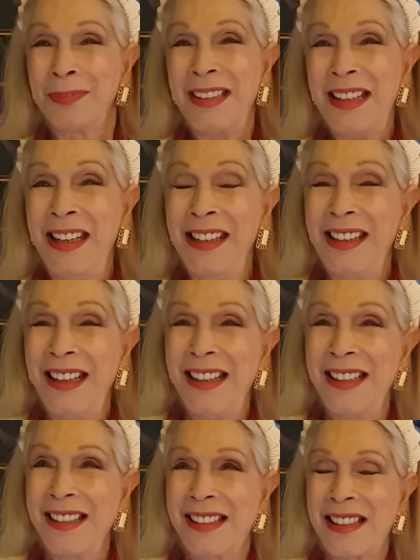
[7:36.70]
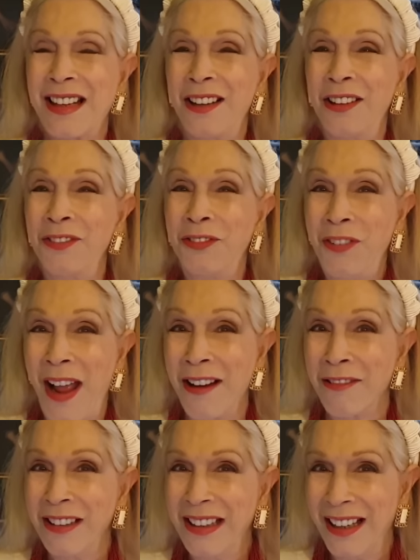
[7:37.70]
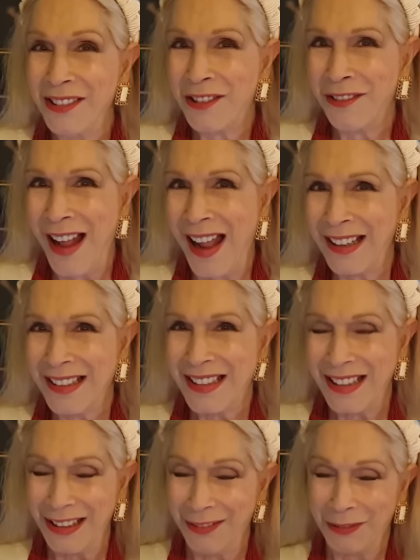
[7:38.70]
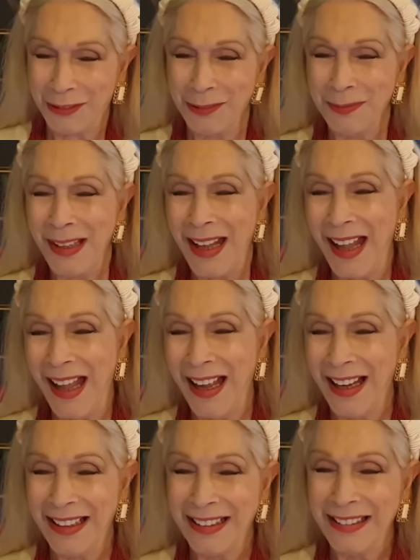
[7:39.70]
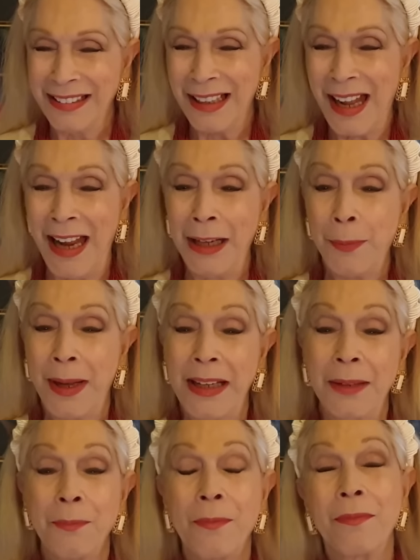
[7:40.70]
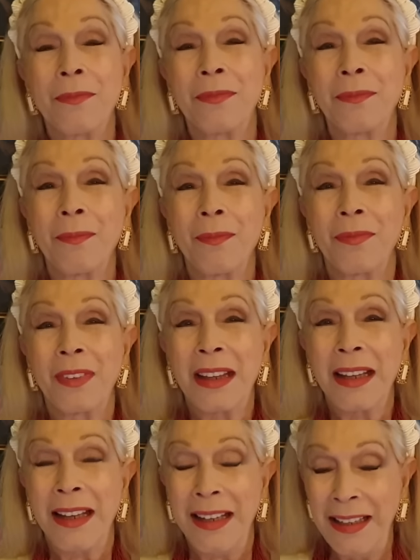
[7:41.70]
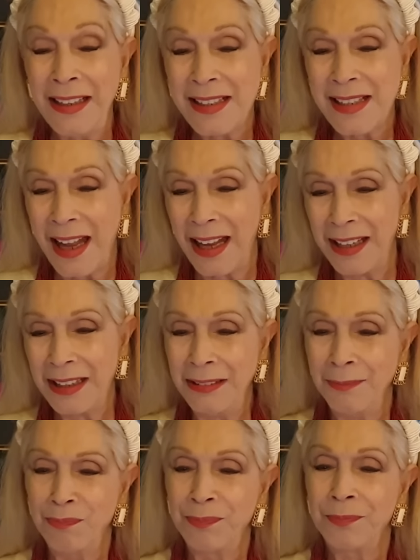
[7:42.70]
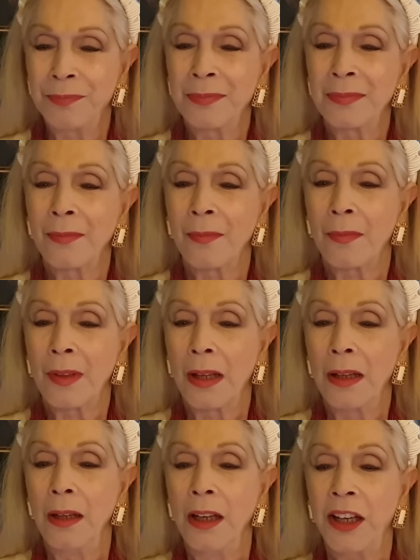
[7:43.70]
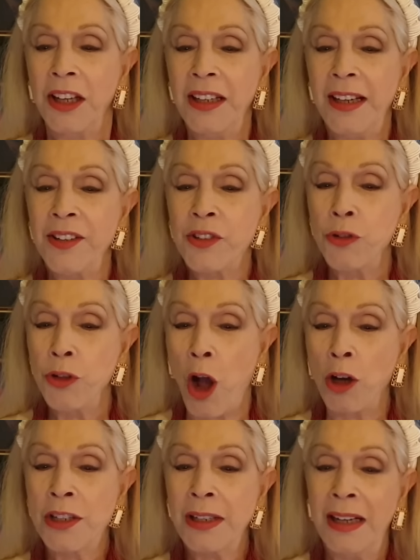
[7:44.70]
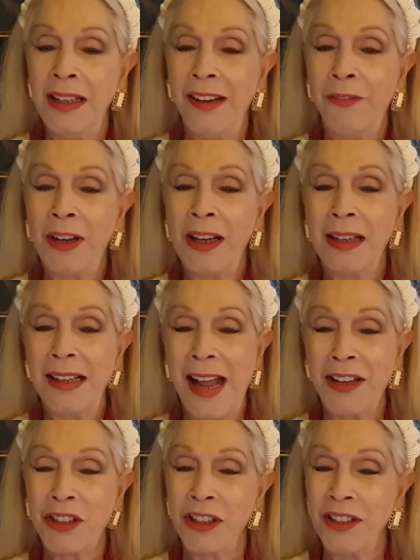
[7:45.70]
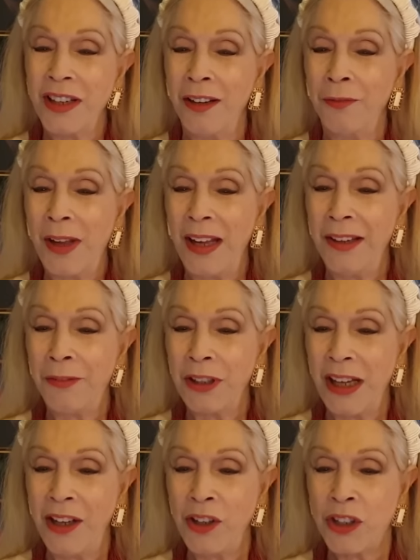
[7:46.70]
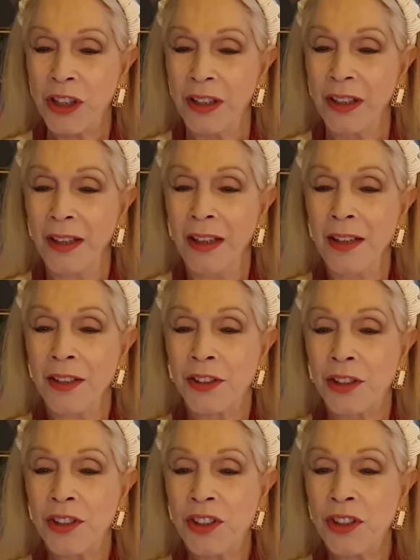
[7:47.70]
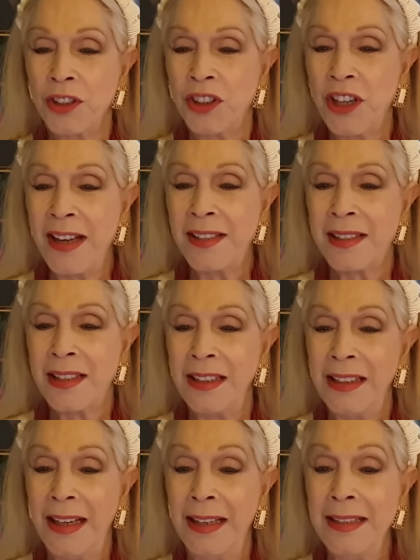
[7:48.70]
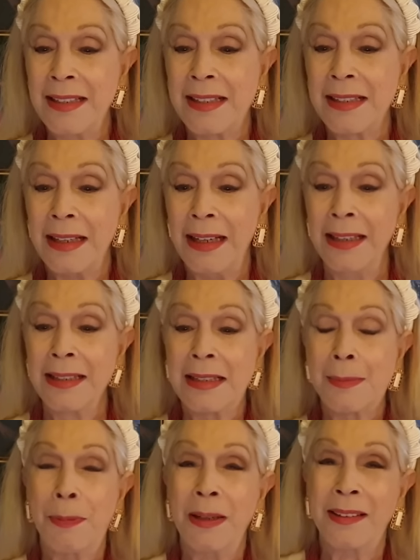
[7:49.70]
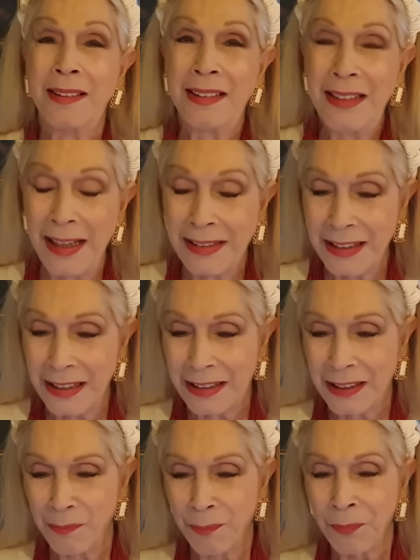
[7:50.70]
He is very attractive. And anyway, he said, he is not a living legend of aviation. To suggest he is pathetic.